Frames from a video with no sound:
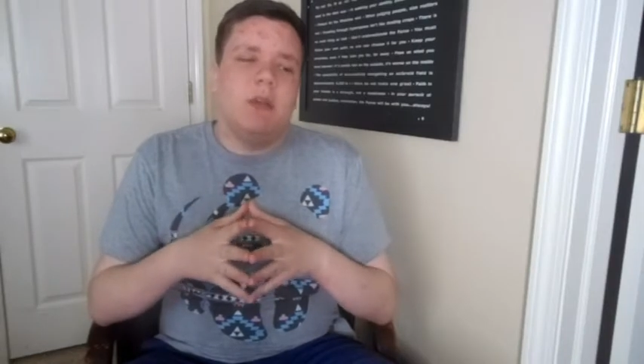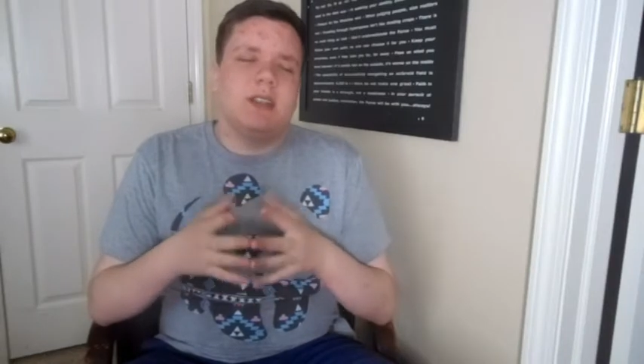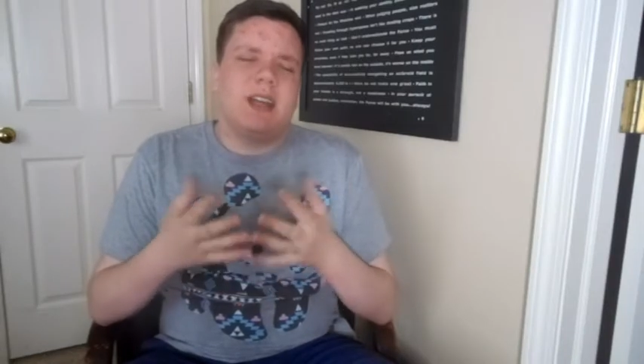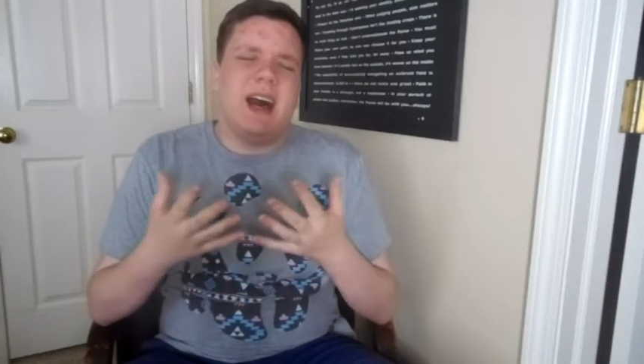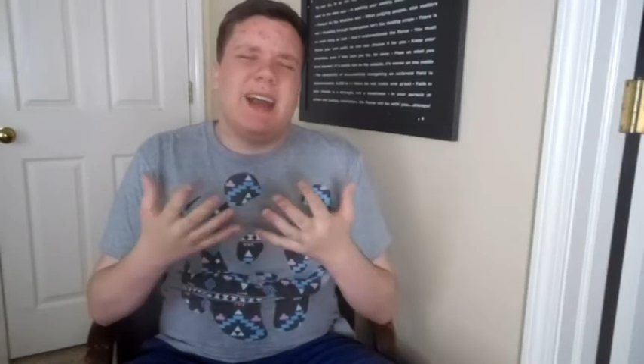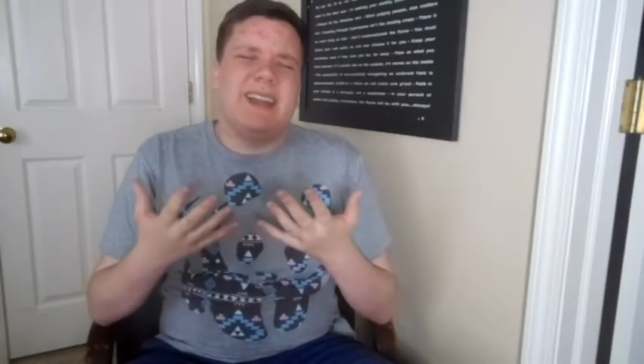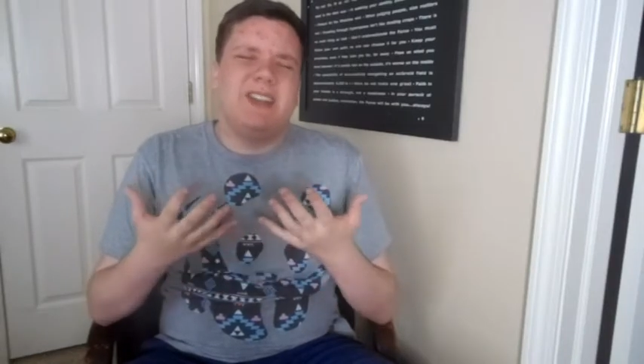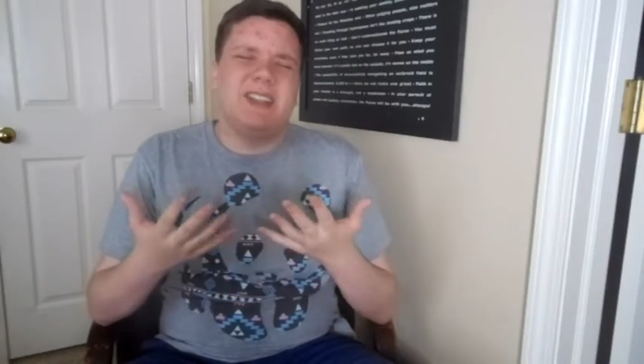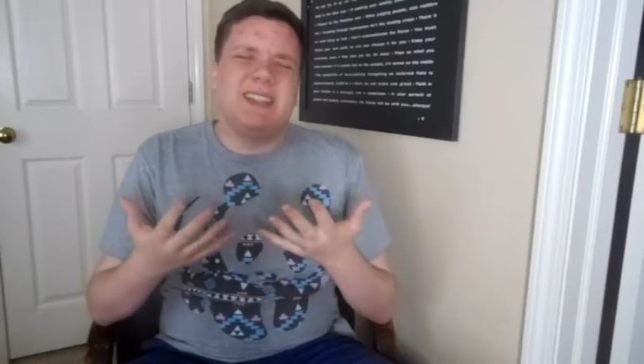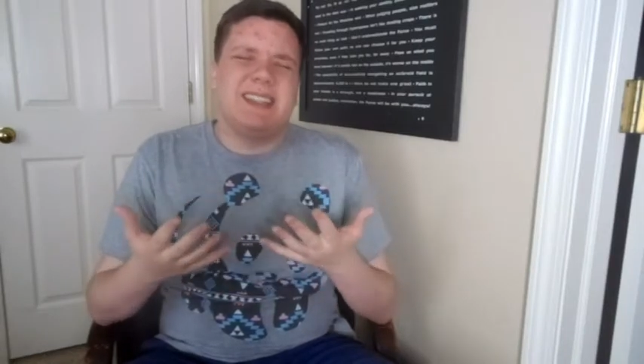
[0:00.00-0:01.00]
Plus, I can
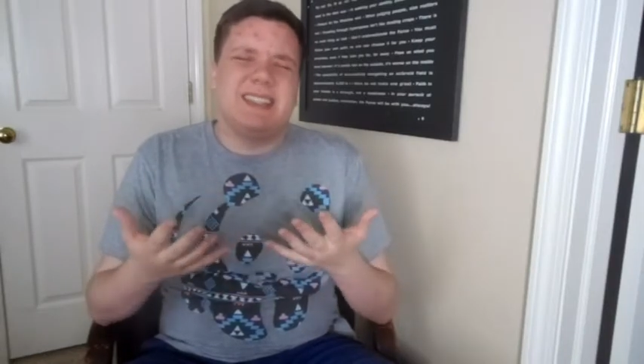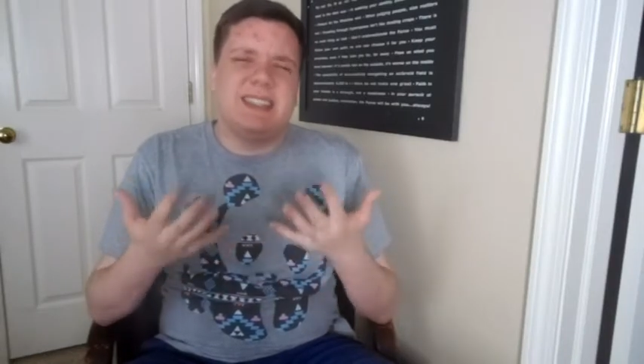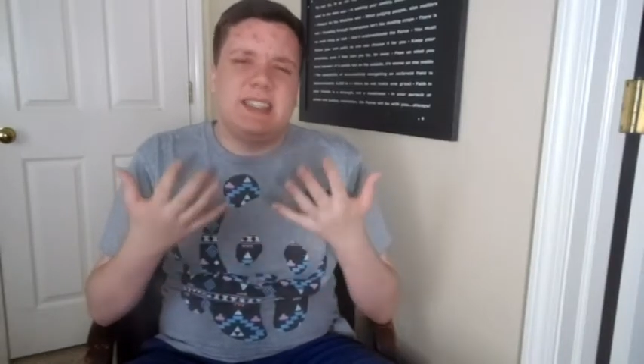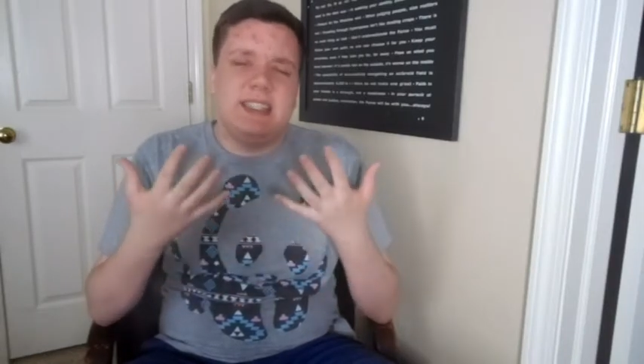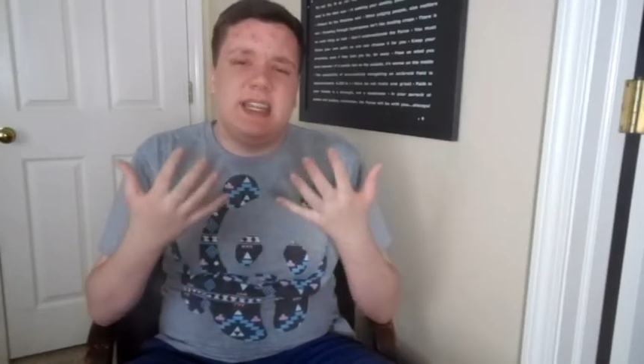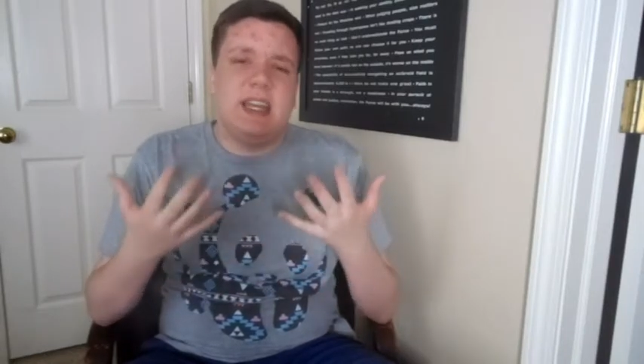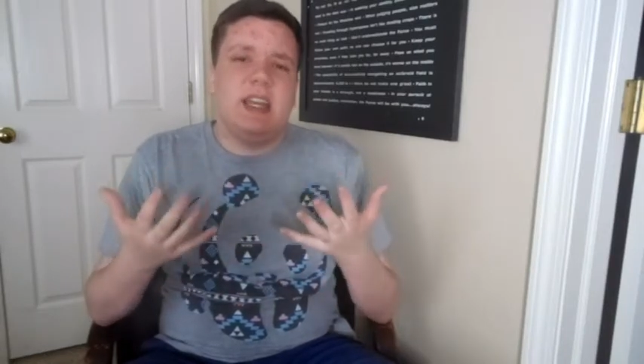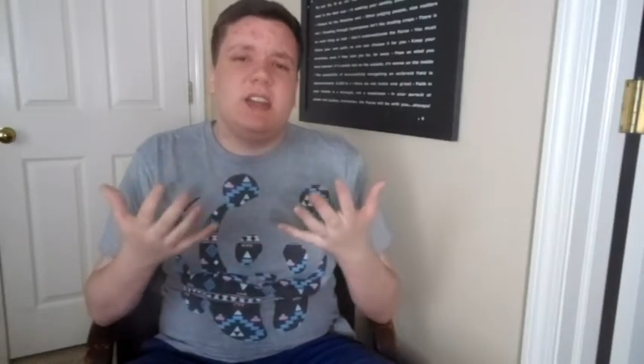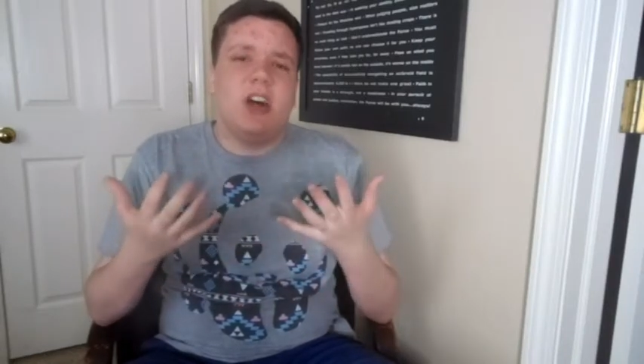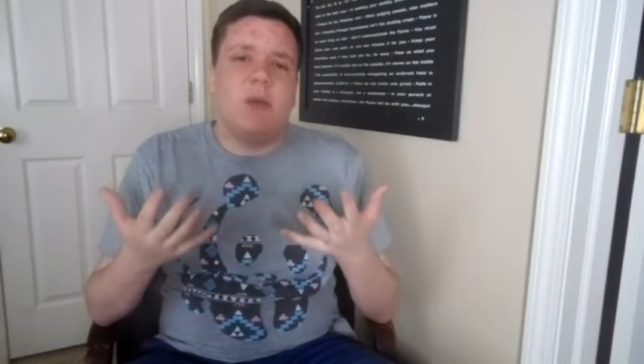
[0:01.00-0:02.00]
just
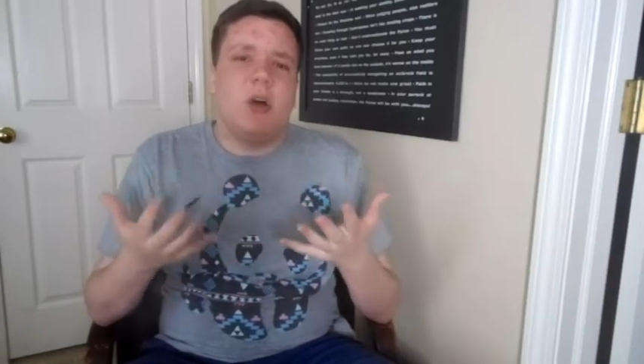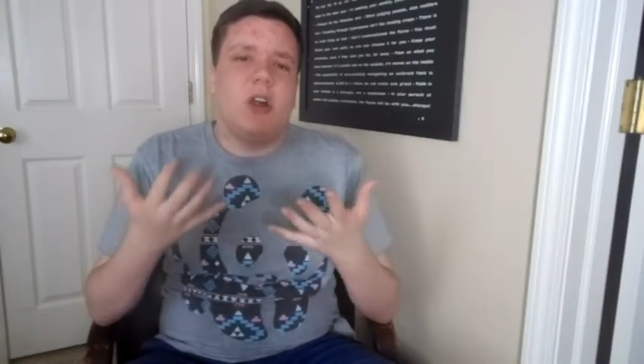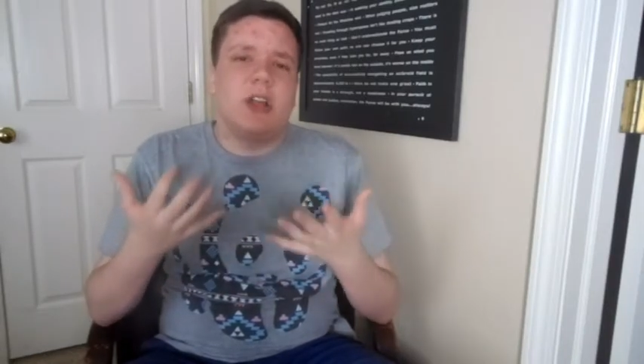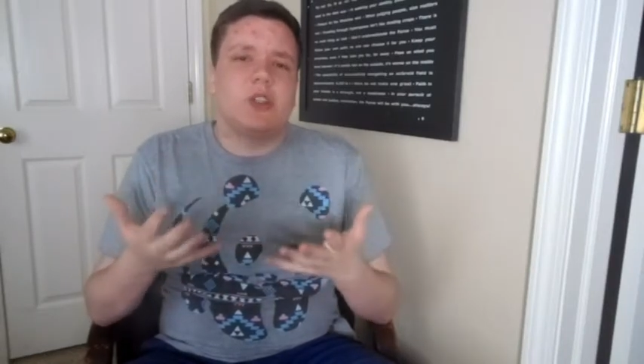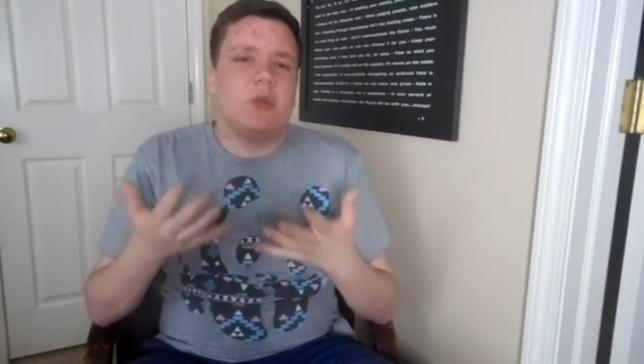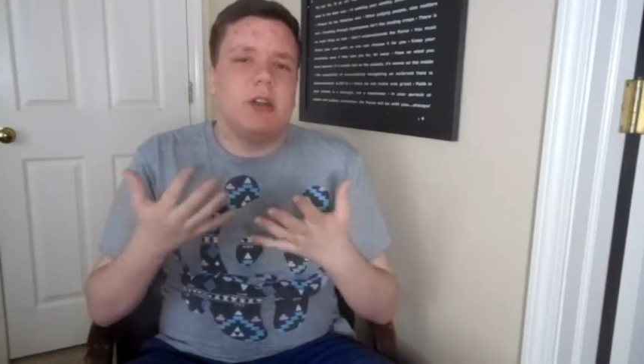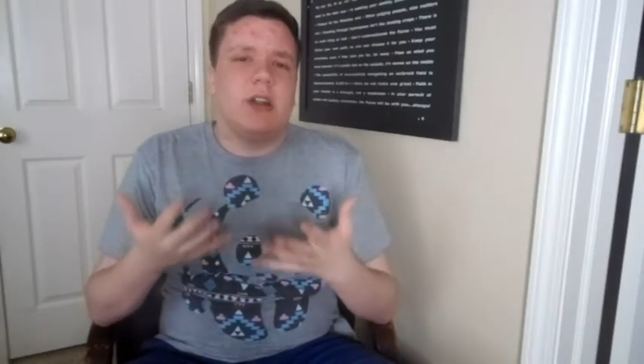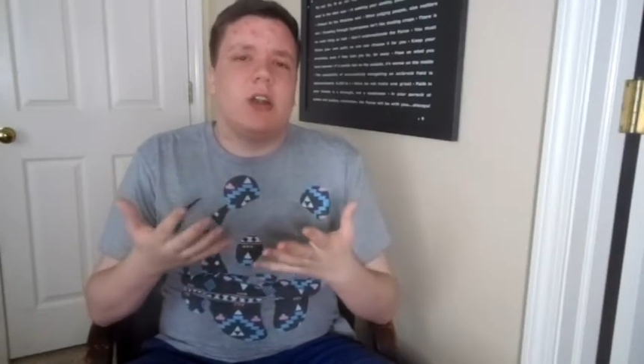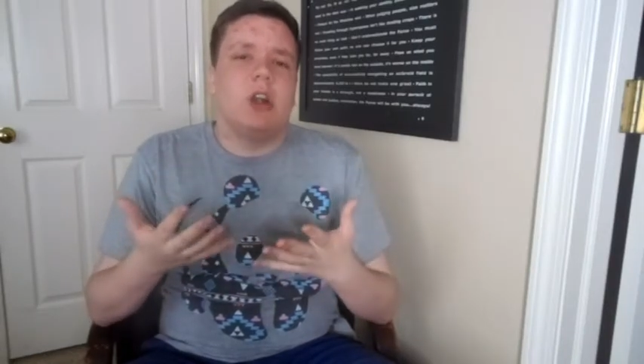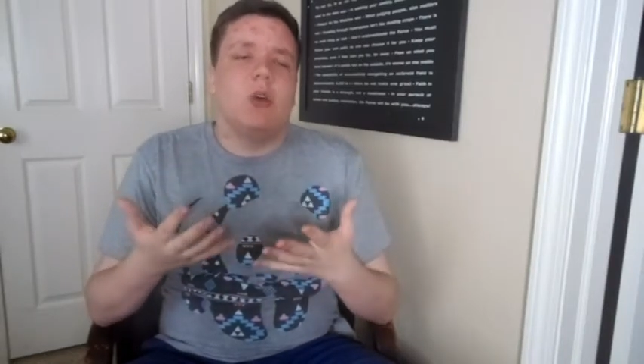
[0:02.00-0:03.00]
see Tom Hardy as Green
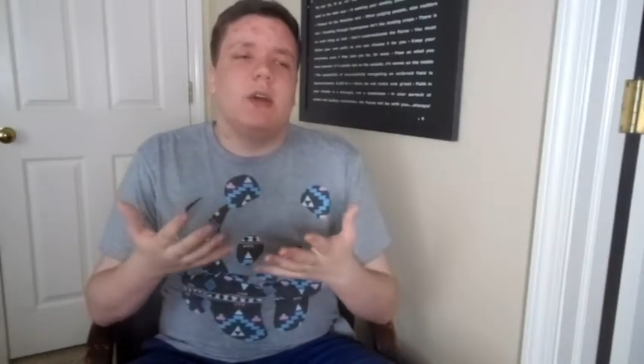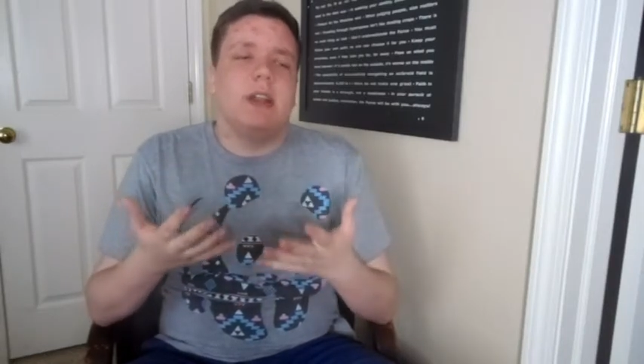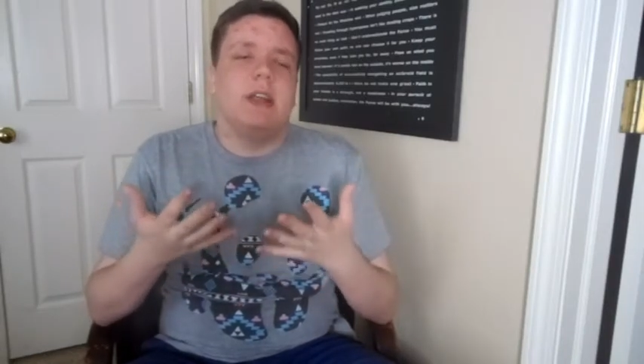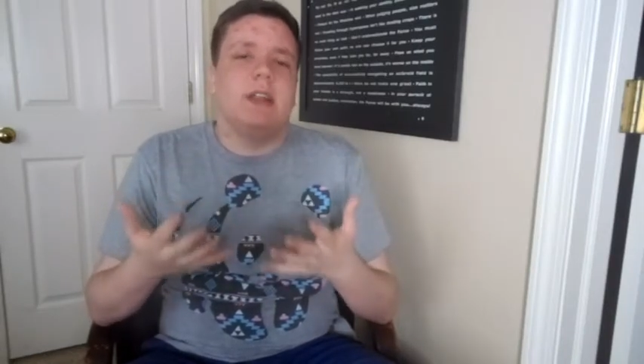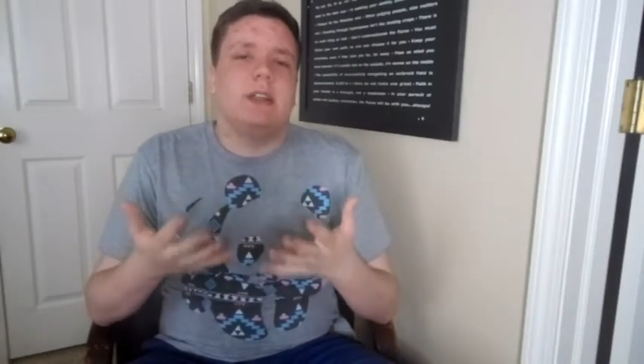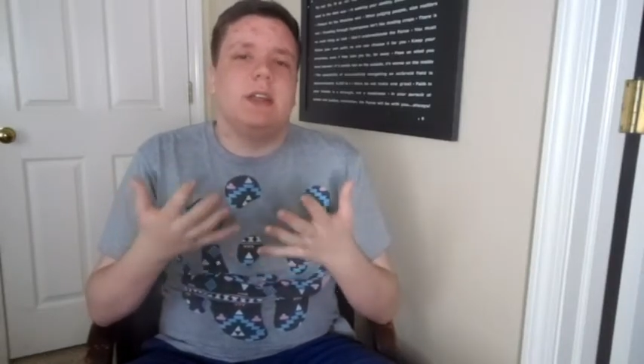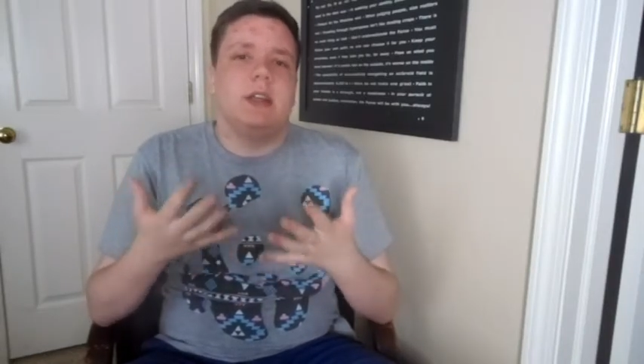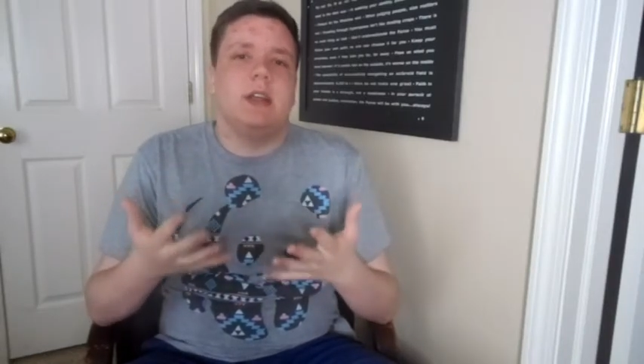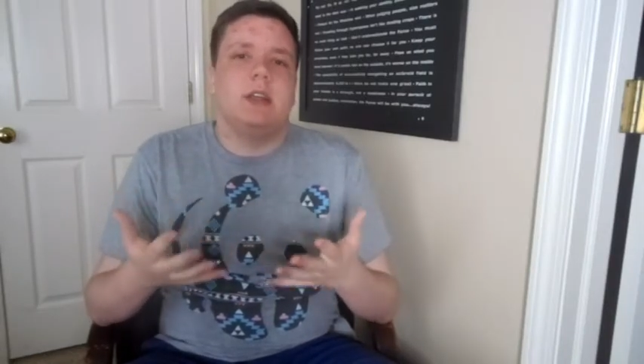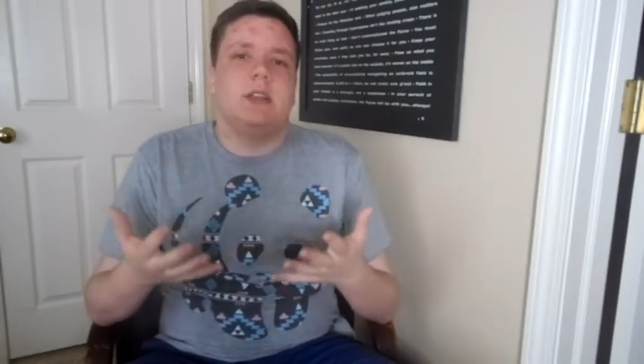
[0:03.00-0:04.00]
Arrow, and it
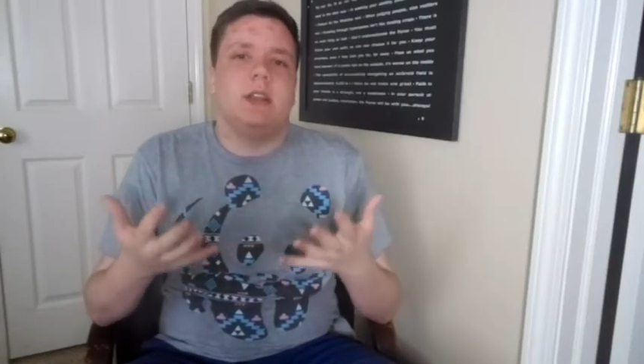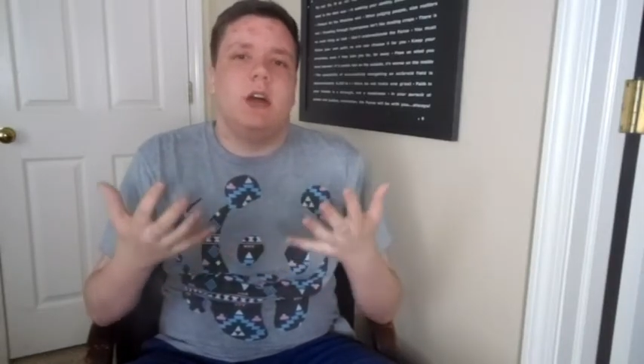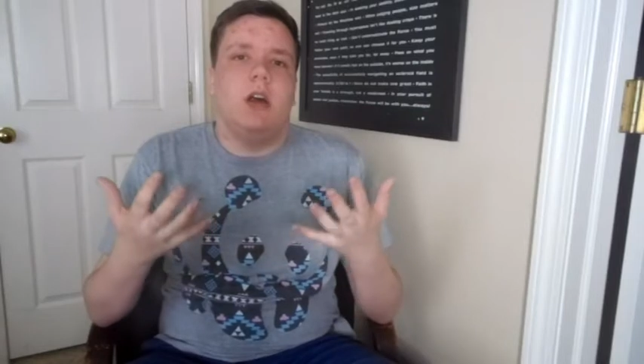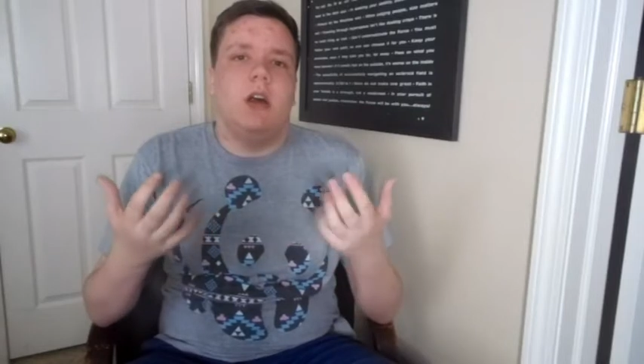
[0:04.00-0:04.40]
is